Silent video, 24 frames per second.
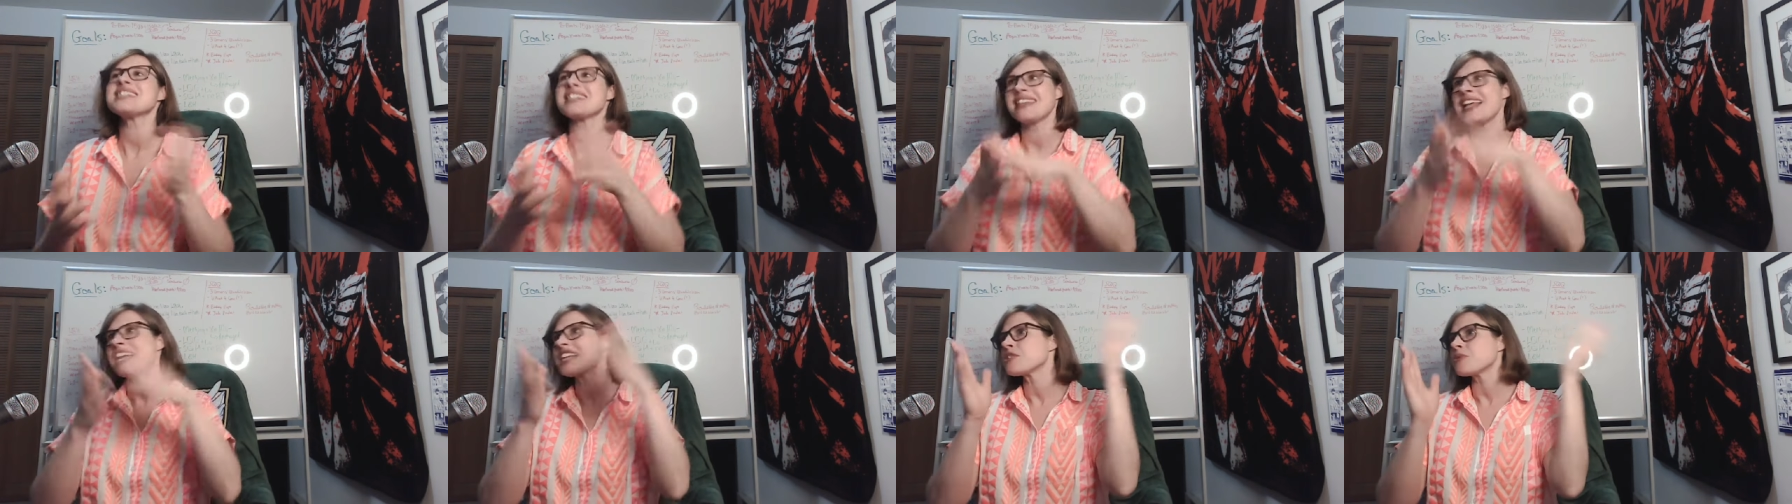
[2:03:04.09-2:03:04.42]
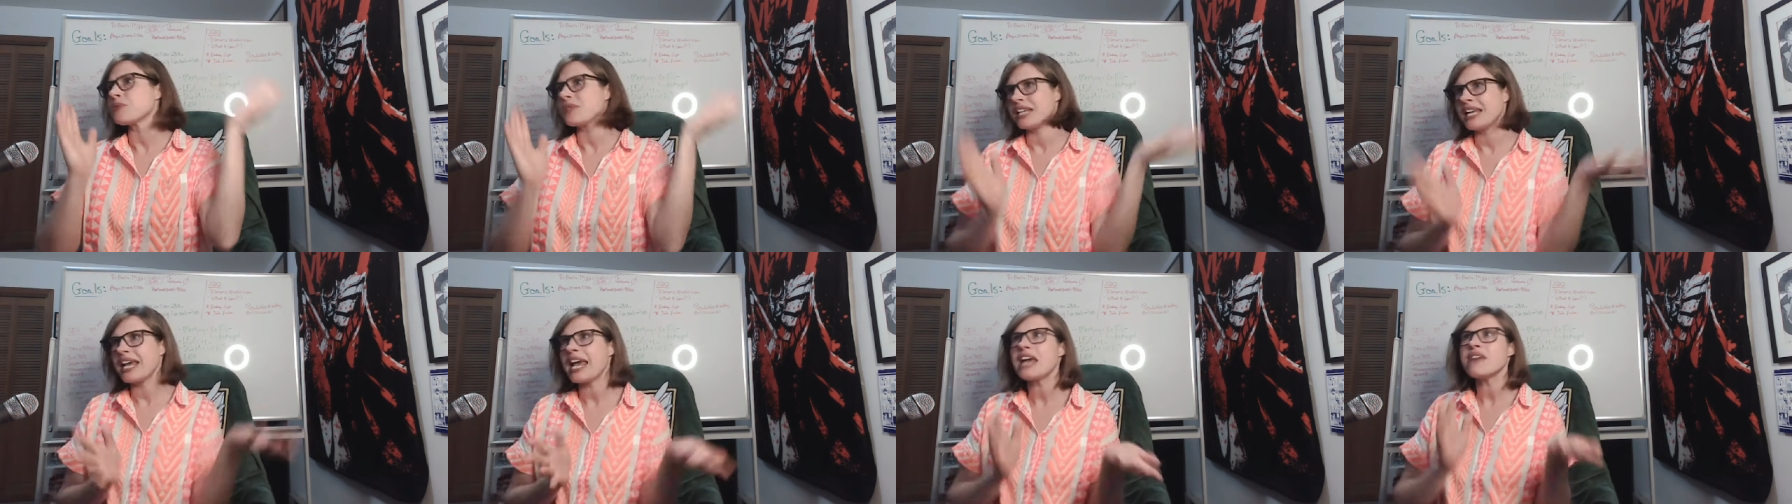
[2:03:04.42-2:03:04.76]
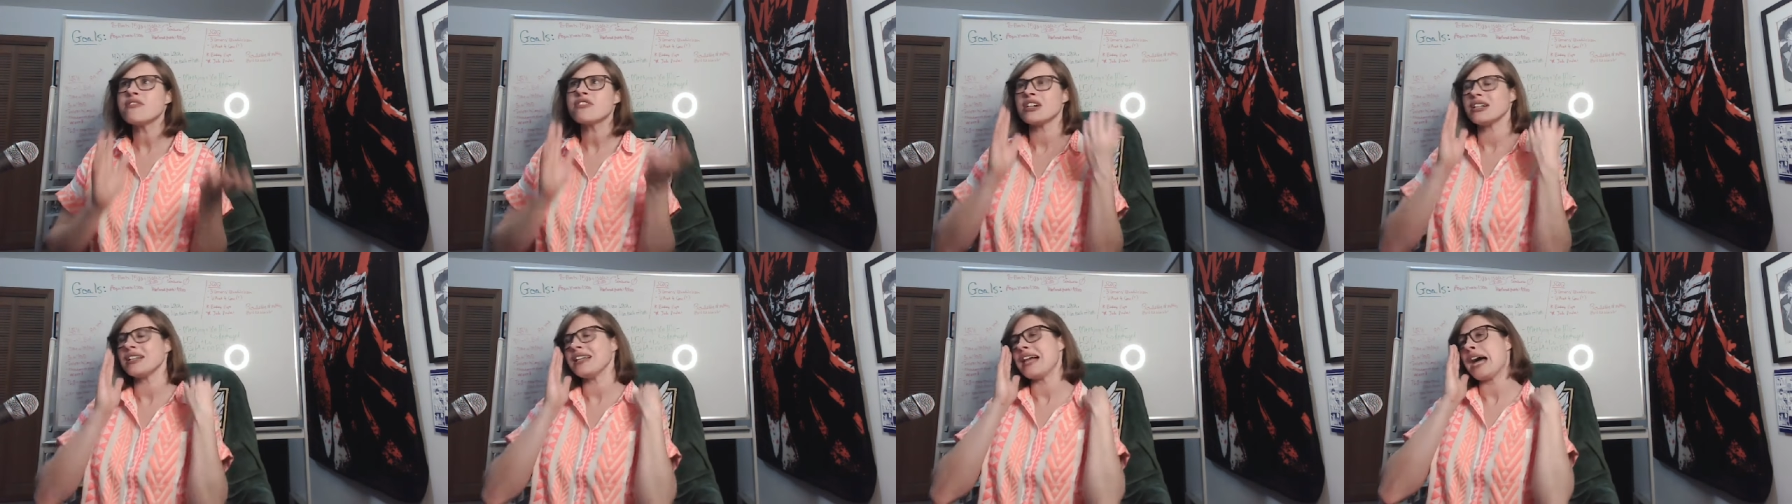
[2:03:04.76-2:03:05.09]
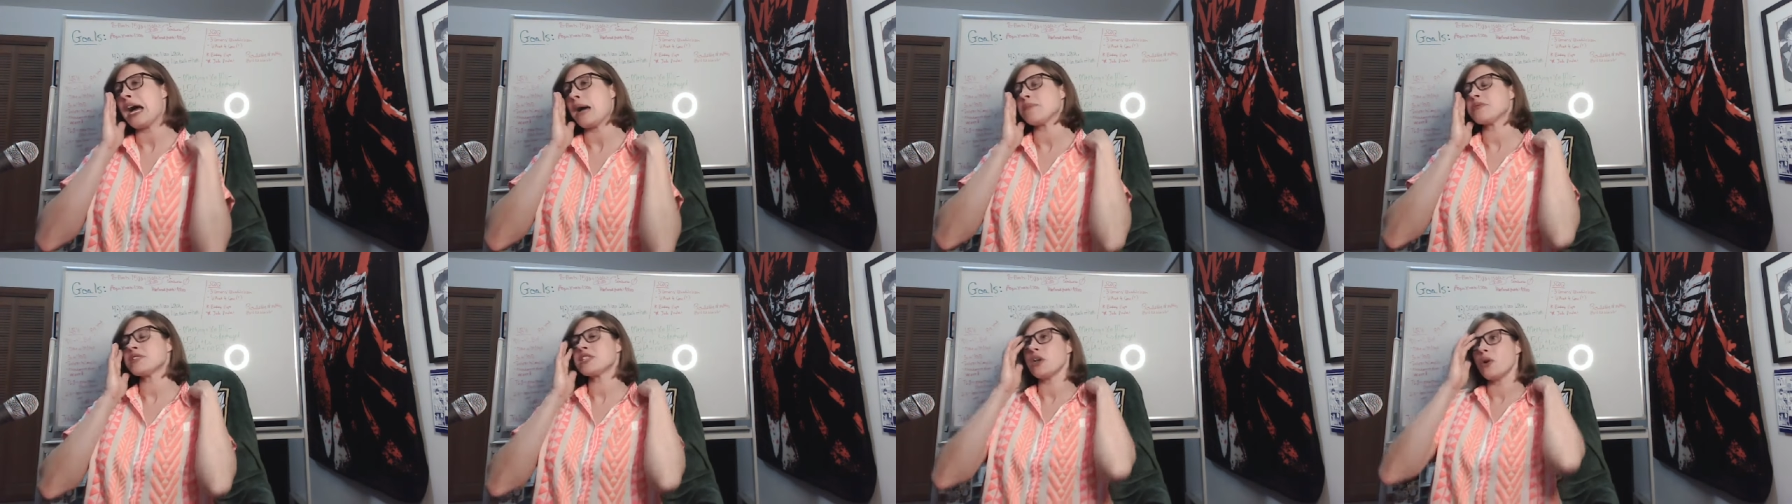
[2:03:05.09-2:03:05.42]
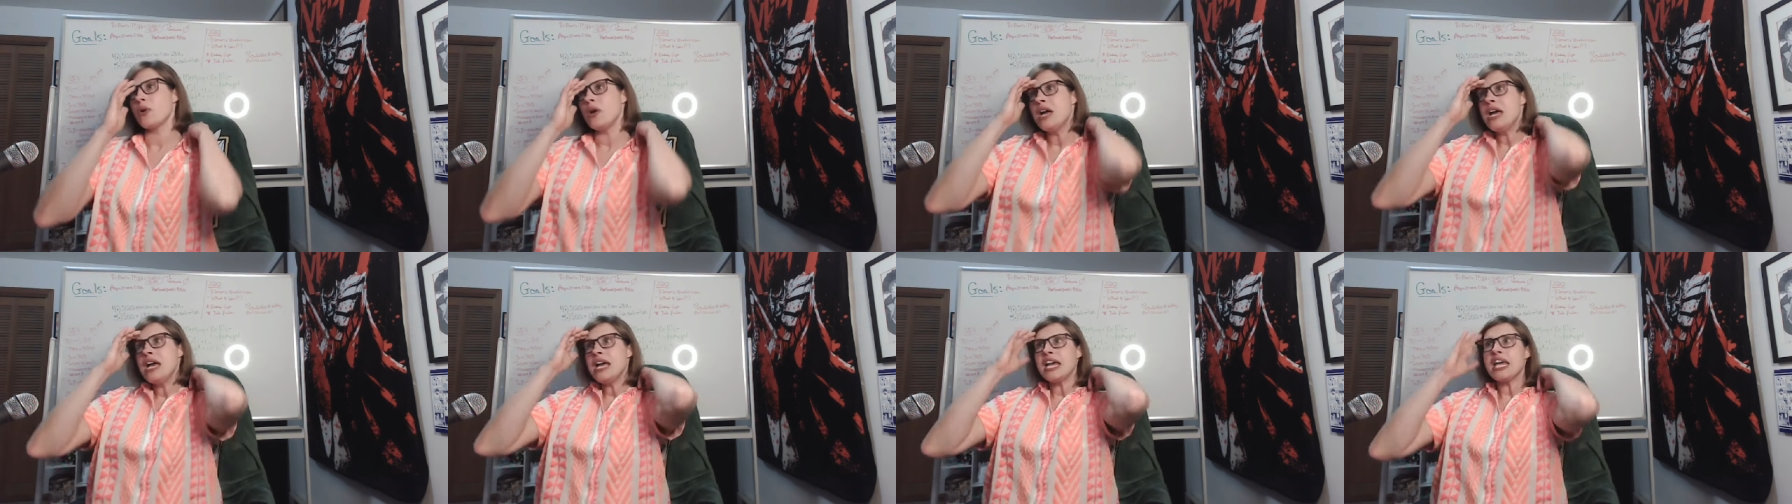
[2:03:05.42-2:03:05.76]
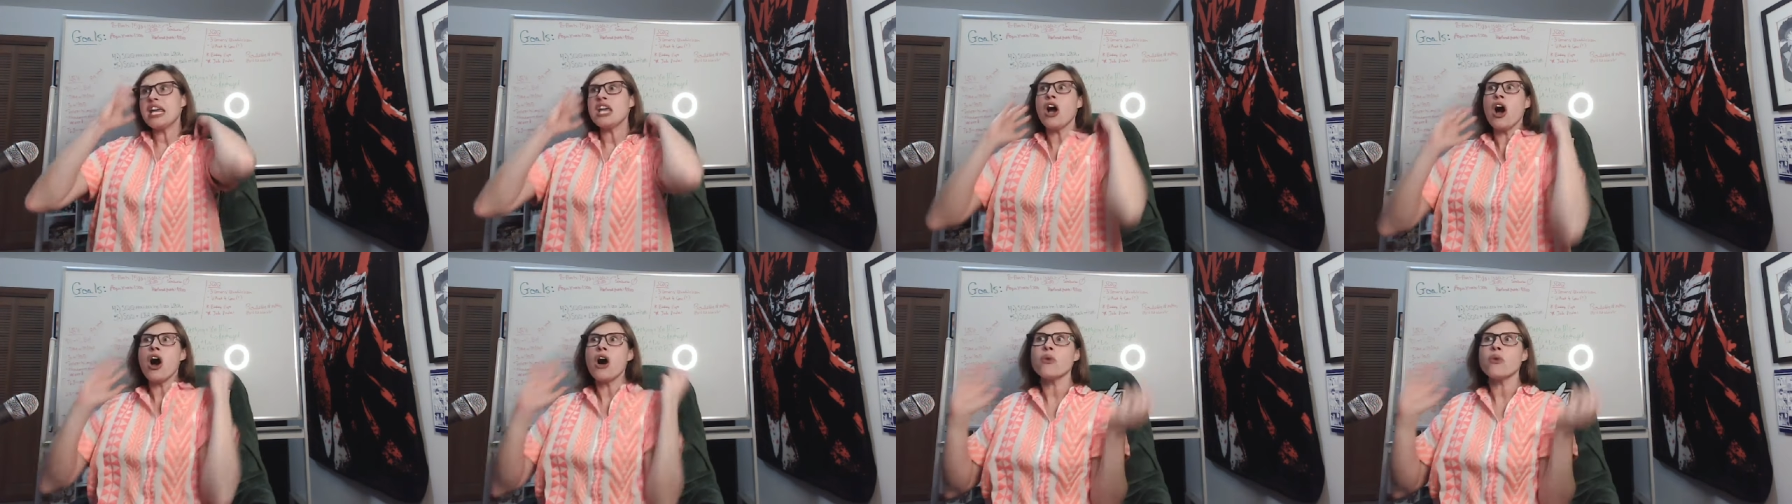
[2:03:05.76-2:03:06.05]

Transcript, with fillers: And that's when the cave collapsed. So he